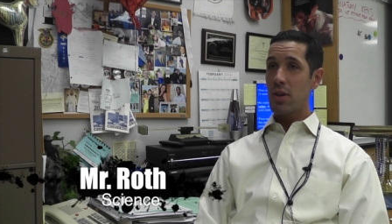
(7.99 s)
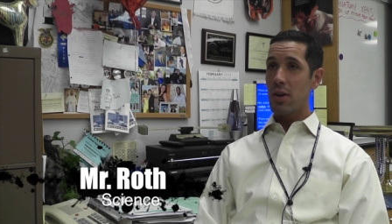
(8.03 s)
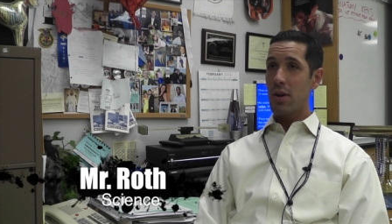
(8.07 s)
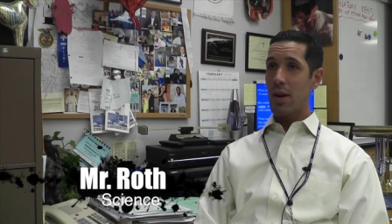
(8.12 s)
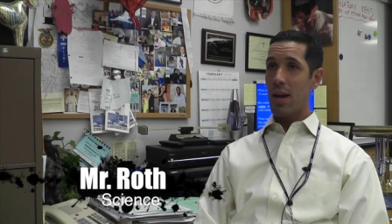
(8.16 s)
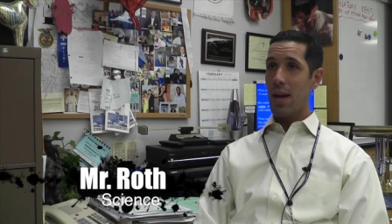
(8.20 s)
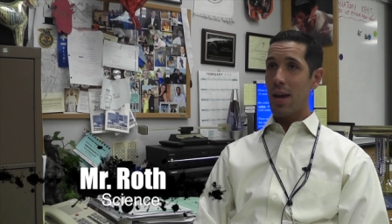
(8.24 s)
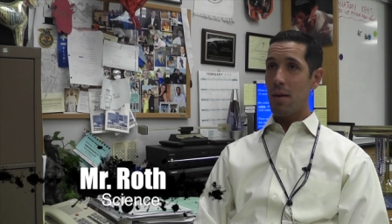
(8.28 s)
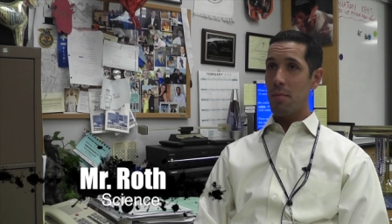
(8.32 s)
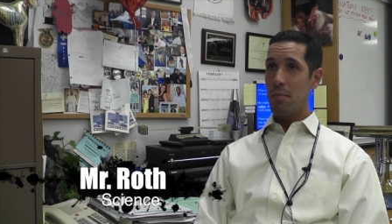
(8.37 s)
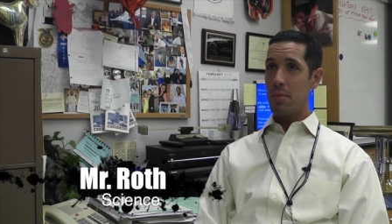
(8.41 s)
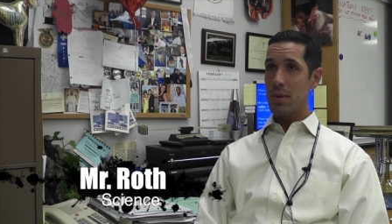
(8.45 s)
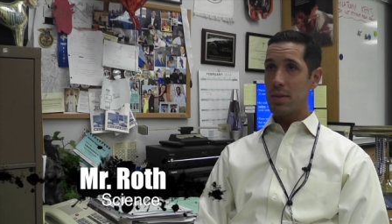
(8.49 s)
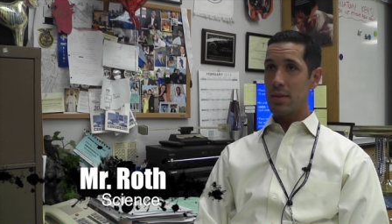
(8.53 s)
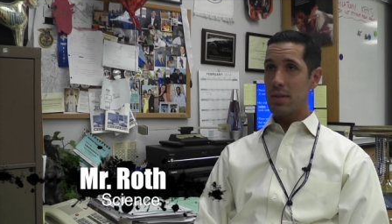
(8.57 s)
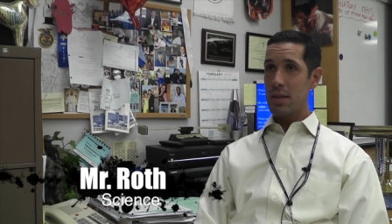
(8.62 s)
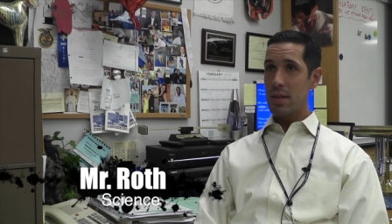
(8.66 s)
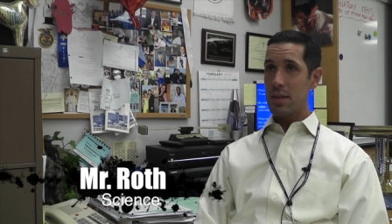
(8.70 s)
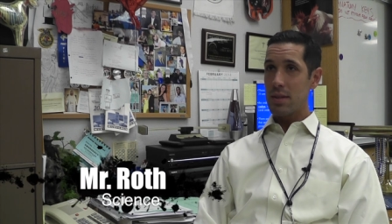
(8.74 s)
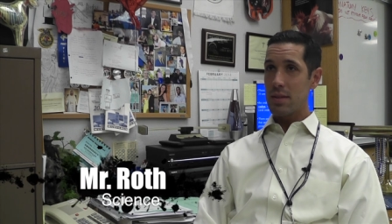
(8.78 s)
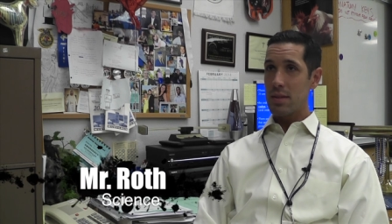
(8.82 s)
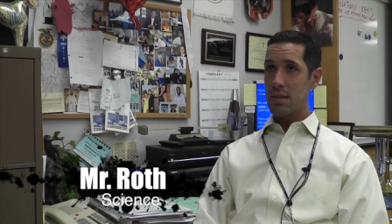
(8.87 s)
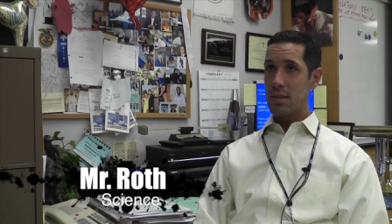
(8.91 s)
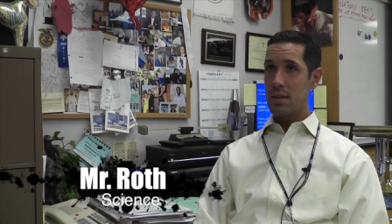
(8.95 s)
our campus
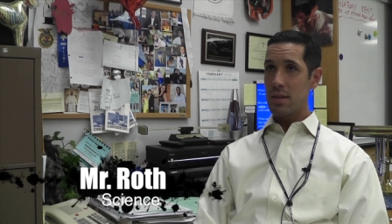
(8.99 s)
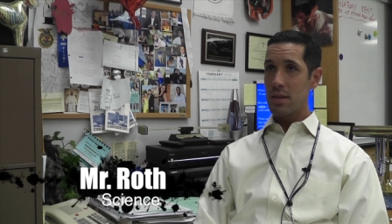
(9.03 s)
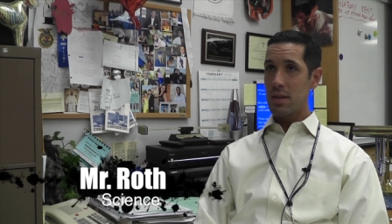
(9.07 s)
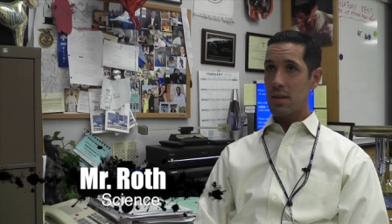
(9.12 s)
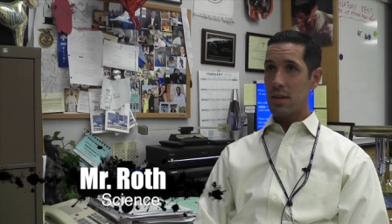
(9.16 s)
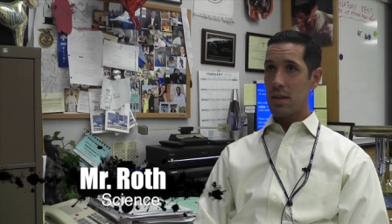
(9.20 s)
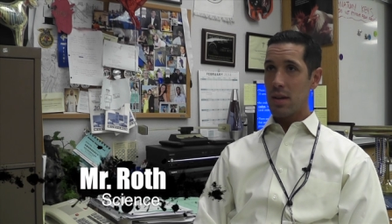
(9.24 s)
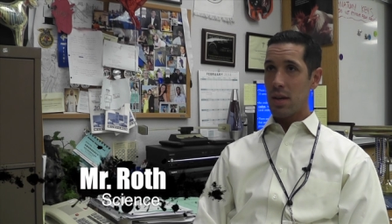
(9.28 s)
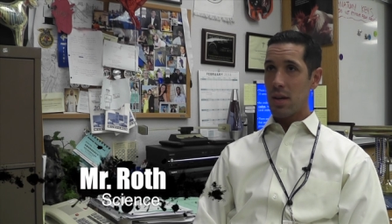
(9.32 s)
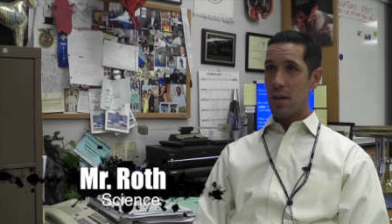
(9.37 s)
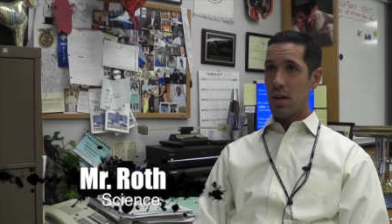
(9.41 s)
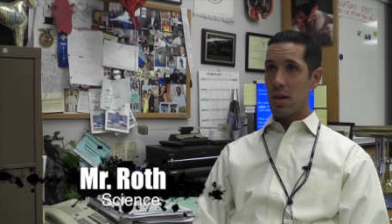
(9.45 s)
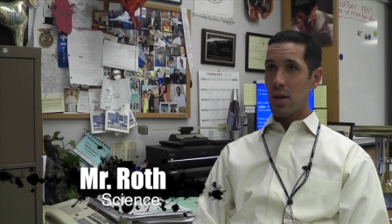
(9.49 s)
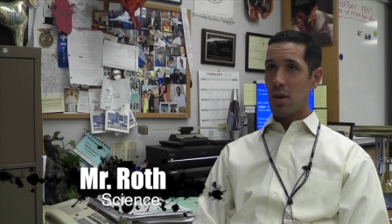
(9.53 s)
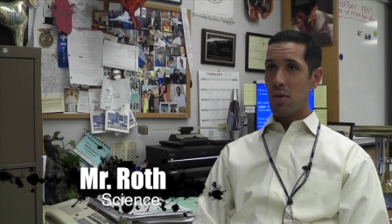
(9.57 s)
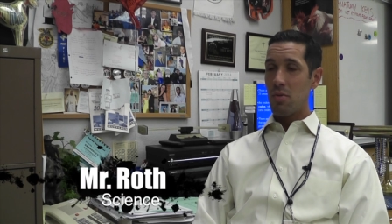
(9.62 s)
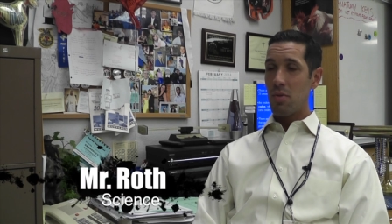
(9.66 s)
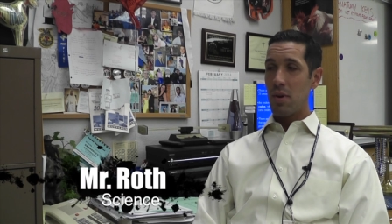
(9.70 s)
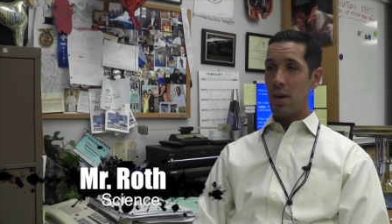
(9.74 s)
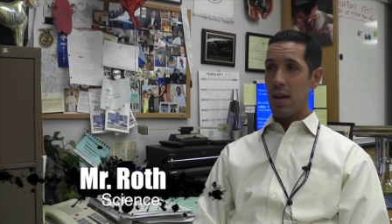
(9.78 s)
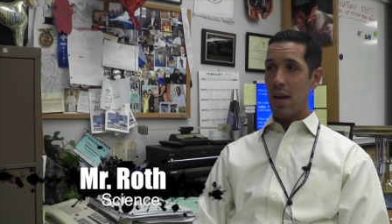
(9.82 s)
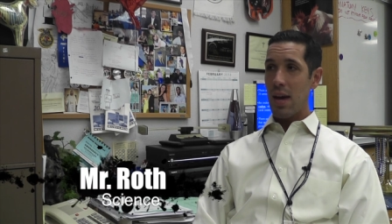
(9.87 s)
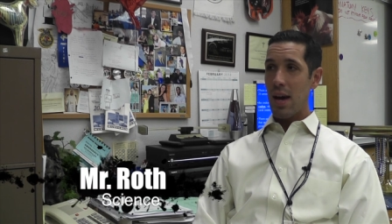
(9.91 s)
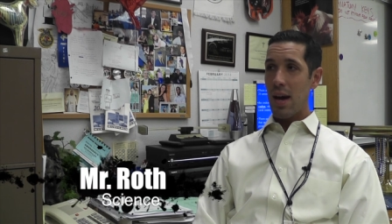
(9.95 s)
is.
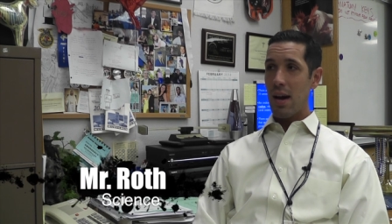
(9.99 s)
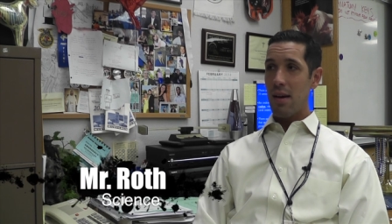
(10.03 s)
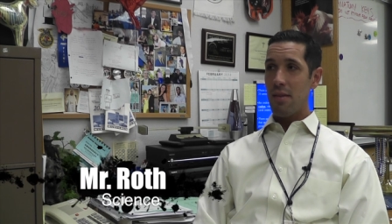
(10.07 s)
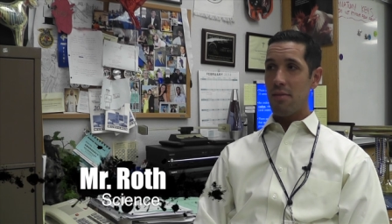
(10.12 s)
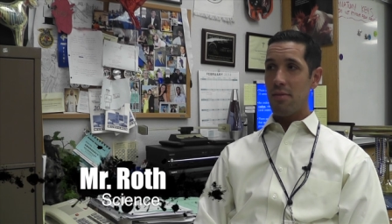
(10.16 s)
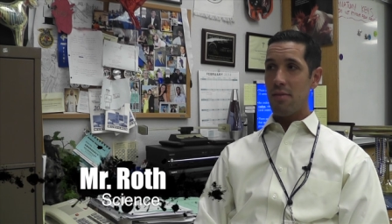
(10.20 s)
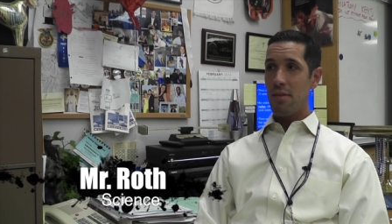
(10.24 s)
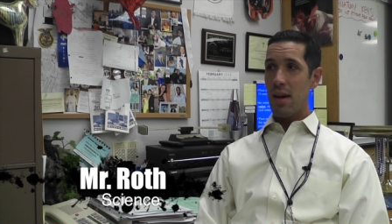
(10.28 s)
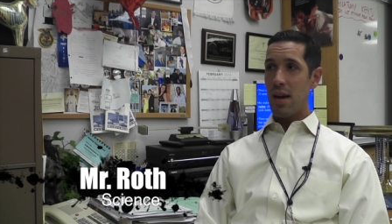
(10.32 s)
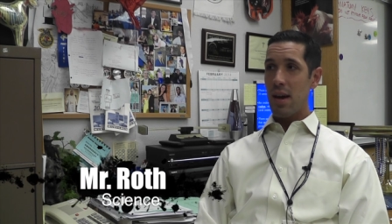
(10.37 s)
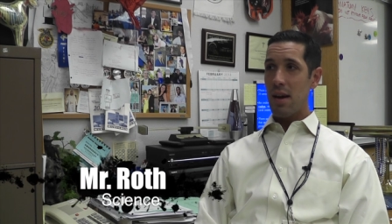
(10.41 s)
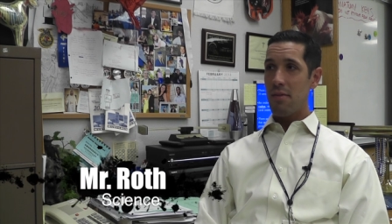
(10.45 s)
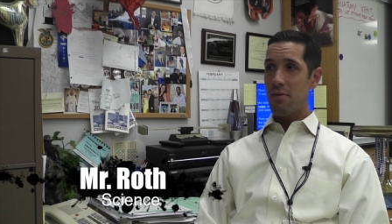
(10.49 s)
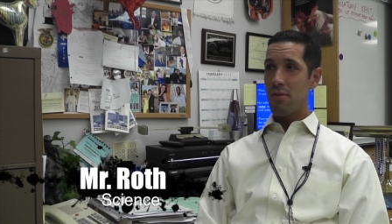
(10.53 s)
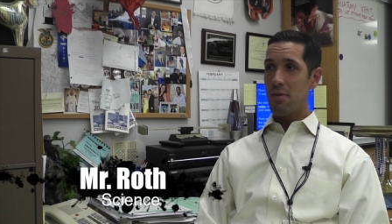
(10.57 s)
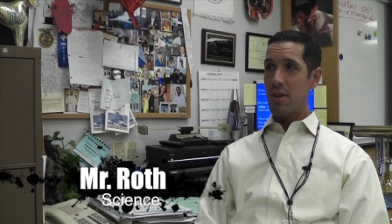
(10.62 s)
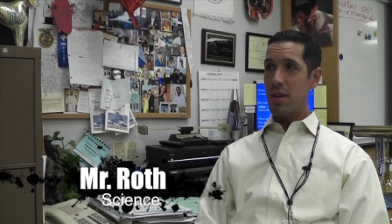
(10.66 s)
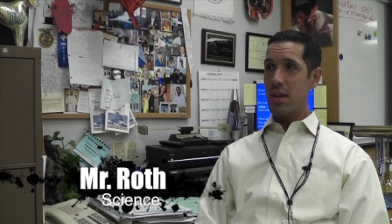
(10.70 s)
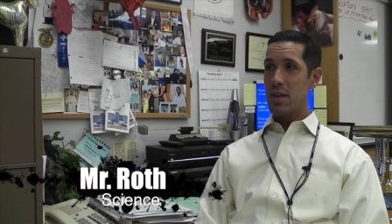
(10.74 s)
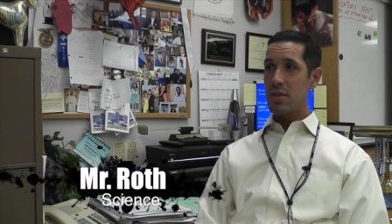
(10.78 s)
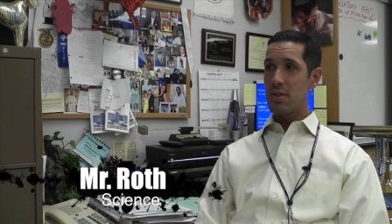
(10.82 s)
We have every